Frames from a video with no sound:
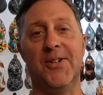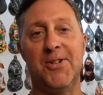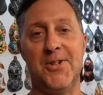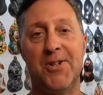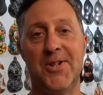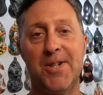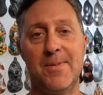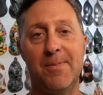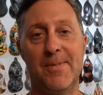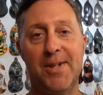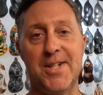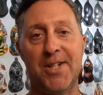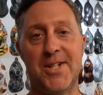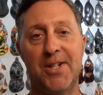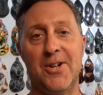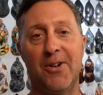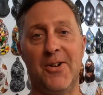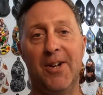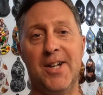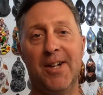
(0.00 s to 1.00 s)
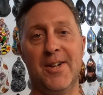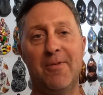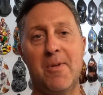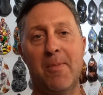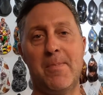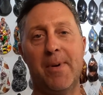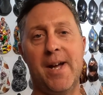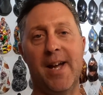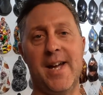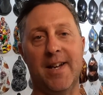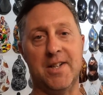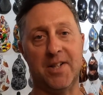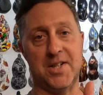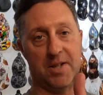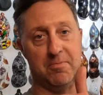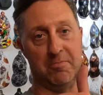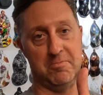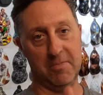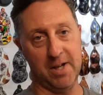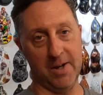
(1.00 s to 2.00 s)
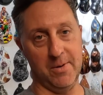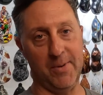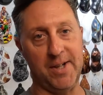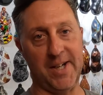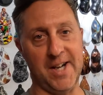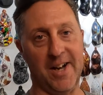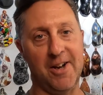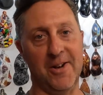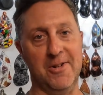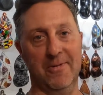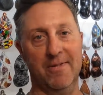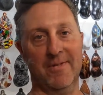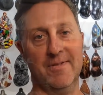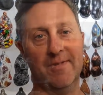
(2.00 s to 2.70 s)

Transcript: doing some of this styling and repairs. Here we go.